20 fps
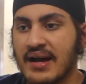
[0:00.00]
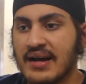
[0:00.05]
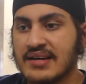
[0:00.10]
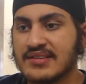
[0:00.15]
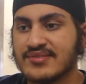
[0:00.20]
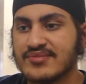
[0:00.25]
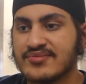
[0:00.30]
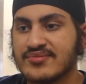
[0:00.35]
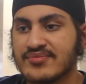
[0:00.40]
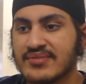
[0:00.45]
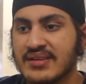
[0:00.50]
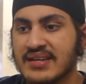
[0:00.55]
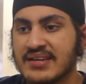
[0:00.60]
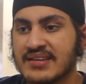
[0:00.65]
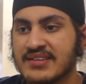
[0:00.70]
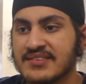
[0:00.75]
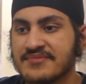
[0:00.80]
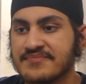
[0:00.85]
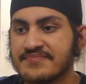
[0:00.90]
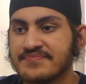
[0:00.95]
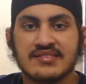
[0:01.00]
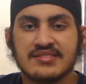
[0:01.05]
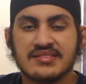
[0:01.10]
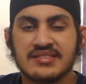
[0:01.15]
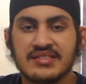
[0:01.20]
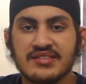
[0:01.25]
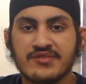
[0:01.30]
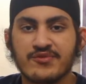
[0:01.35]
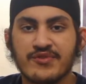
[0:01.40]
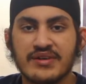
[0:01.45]
I used to like
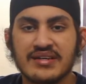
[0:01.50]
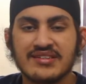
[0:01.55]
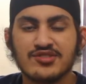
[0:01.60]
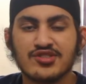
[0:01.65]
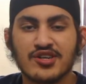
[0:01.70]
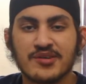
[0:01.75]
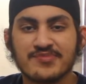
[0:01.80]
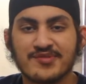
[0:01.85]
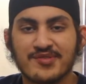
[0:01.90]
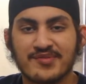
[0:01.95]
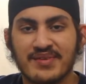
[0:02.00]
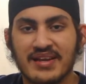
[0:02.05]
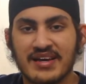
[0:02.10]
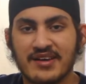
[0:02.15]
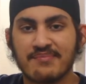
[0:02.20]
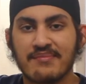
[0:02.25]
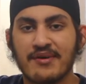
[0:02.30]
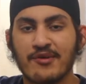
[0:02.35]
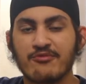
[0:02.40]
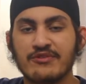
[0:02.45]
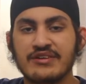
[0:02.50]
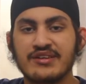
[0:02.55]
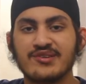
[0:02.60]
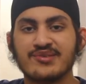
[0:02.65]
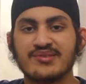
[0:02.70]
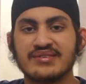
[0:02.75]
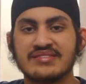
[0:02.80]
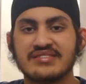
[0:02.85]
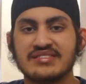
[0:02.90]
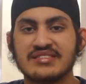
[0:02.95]
see raindrops on like my
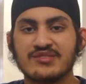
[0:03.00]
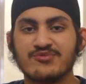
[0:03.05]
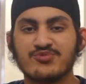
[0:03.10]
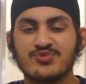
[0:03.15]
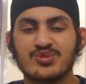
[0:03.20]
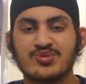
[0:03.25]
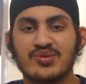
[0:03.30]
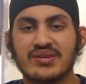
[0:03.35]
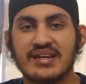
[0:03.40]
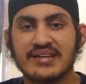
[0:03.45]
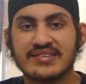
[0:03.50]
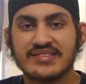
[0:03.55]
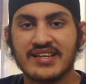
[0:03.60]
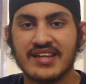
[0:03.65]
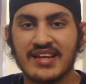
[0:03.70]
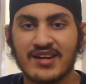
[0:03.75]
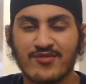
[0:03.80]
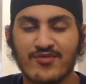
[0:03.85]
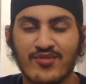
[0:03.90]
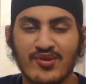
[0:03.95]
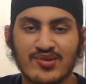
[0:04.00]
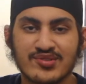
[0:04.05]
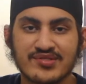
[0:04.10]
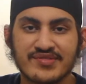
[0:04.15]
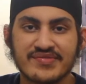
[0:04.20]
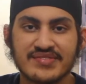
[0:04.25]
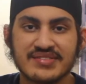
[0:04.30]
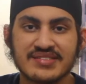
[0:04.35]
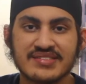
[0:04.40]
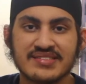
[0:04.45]
window and see which one actually like falls
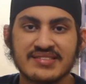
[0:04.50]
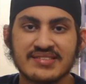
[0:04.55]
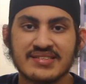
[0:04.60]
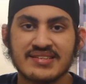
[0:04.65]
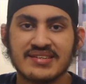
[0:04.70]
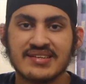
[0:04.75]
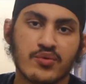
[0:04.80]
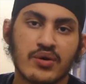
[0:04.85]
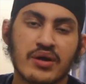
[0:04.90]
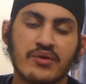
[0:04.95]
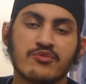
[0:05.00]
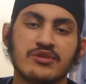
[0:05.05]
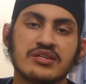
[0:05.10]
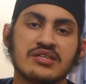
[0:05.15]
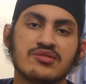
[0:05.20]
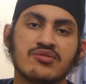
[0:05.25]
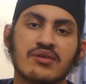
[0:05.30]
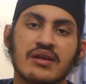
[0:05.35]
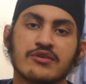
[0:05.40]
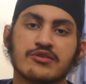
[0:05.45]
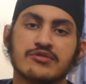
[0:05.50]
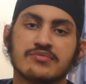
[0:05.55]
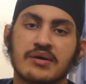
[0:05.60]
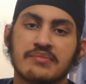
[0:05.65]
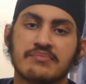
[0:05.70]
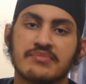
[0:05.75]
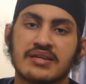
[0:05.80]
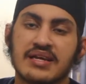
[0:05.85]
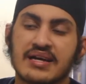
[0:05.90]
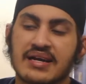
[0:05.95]
first. And we need to like
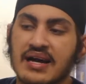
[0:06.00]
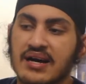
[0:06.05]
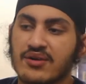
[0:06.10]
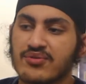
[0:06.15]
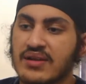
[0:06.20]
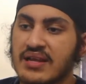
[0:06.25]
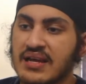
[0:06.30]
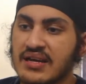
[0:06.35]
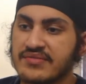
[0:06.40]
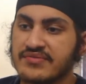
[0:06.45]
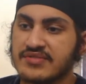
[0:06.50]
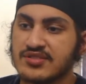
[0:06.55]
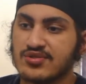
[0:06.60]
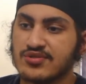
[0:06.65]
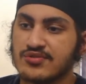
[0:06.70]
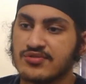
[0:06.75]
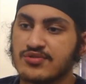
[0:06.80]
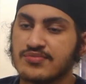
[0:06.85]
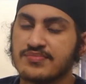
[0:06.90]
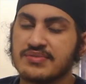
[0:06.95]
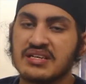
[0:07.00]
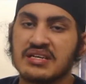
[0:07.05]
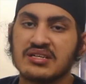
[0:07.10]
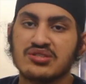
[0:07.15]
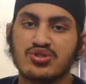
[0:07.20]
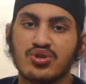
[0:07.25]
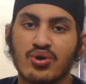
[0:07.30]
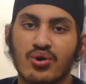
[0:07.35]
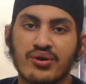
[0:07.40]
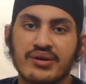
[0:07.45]
remember like how life is to be
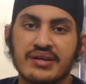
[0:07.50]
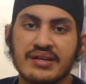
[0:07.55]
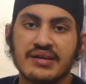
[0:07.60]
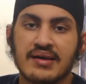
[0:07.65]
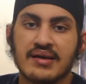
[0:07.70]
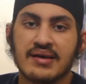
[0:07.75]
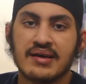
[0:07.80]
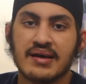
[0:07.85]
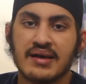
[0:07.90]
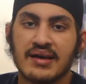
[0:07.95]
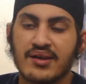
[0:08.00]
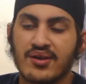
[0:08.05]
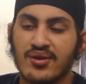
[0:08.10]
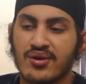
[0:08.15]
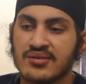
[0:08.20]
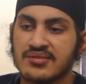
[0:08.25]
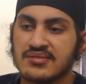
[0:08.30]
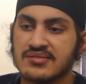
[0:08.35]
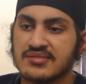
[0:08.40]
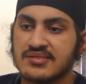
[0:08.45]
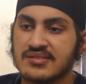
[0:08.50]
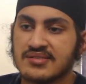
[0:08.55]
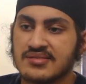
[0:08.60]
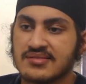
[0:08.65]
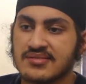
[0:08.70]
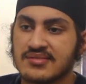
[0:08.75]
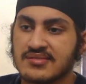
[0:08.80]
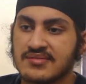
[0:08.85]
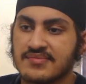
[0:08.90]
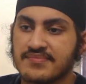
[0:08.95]
enjoyed and not
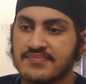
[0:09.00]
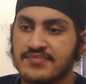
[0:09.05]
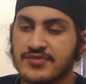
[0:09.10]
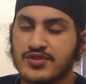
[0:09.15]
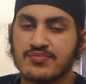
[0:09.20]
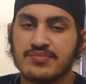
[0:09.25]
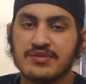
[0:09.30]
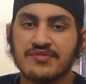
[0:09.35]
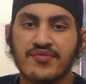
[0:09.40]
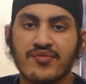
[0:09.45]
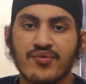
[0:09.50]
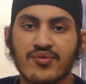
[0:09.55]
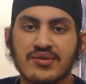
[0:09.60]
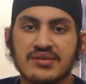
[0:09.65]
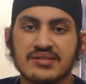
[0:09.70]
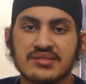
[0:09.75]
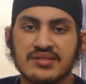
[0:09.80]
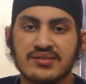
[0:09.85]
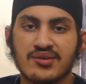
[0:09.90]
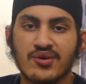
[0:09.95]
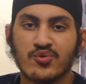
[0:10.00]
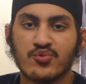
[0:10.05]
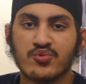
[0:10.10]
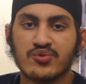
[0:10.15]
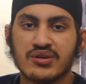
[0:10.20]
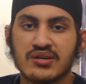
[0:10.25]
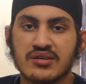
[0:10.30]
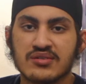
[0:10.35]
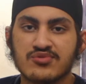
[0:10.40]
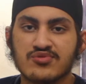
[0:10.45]
just to be focused in your
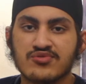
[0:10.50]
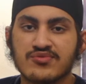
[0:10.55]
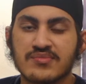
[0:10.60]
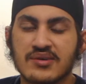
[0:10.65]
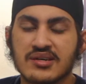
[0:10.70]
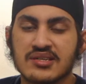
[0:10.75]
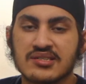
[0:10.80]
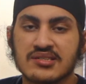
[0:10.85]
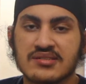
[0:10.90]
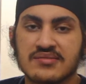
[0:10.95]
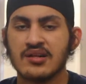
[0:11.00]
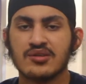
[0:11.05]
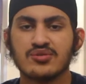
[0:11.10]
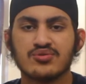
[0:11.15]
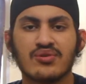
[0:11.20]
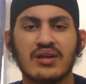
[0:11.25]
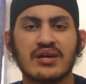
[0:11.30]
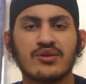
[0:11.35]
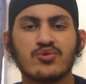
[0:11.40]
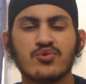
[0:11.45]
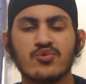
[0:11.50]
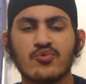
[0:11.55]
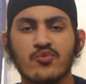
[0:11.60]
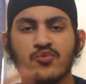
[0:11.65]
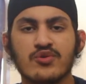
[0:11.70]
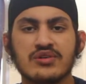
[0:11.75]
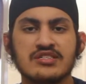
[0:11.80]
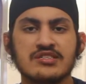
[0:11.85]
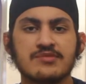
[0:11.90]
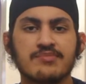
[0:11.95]
work too much. So like don't
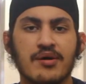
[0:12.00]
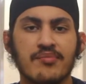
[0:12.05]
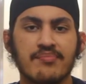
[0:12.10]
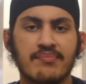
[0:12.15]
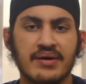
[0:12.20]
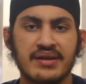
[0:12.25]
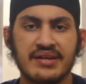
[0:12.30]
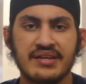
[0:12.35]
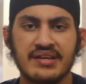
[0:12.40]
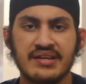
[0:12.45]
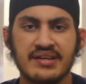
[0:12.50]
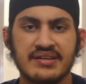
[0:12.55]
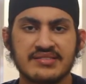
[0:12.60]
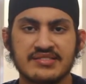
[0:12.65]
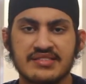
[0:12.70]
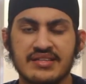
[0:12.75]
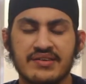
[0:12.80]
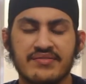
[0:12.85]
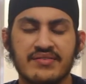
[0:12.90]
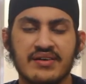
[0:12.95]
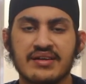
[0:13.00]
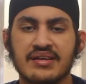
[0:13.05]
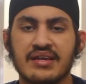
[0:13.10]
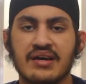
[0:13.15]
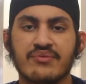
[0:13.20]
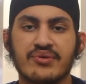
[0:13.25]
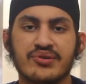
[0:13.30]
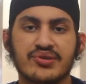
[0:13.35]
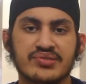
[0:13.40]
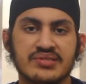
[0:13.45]
worry about money and stuff like
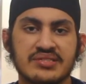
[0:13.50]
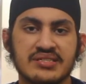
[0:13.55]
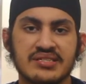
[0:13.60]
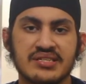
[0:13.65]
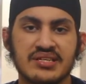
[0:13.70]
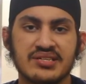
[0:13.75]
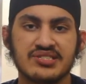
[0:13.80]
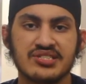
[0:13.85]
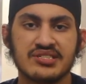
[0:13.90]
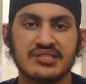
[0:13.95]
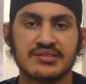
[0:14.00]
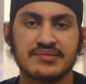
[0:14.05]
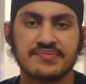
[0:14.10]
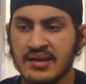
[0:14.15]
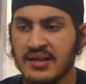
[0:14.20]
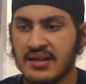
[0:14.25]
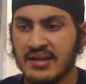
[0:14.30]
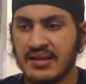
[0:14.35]
that when you're a teenager.